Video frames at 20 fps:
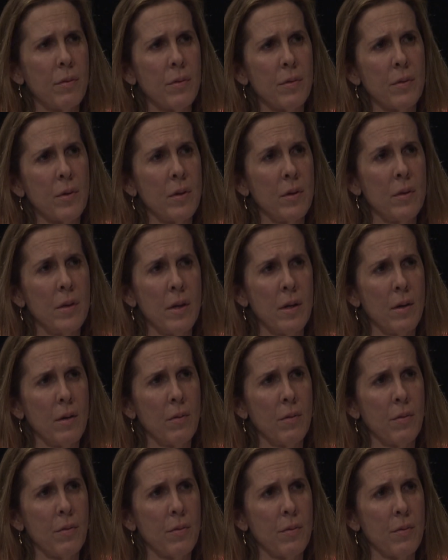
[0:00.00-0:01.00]
could they
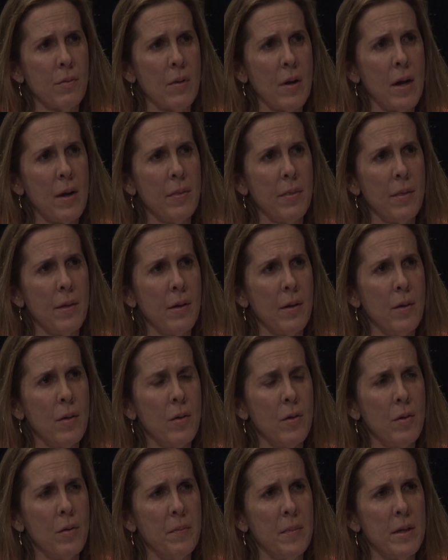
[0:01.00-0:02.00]
go throughout the
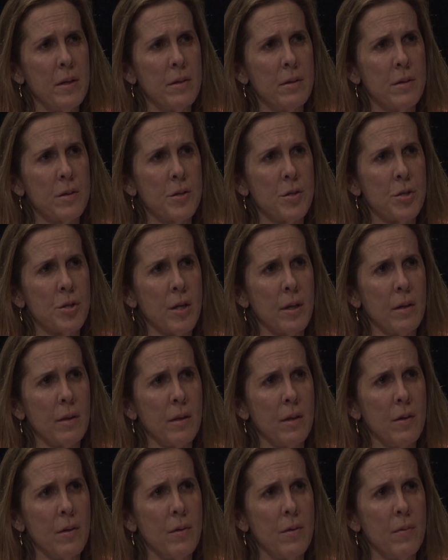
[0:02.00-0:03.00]
home and check
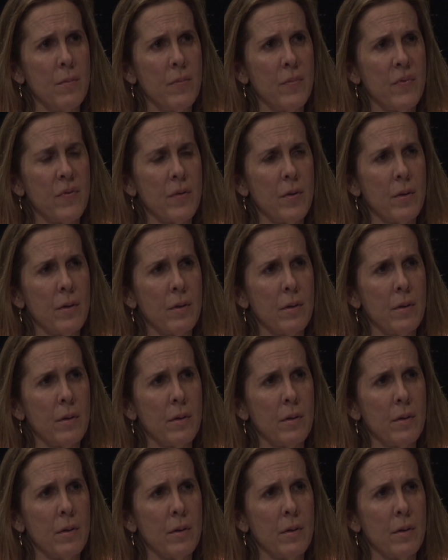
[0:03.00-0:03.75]
the home for?